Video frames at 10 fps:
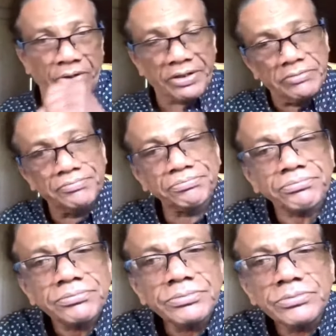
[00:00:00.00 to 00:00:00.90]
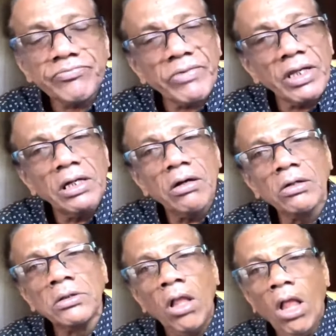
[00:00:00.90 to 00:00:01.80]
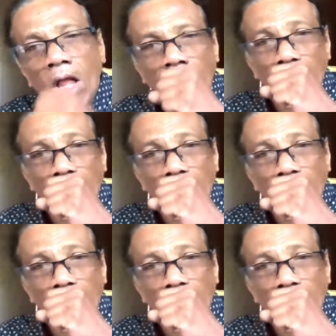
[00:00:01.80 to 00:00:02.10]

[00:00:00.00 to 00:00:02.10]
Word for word: So it's uh, unavoidable, isn't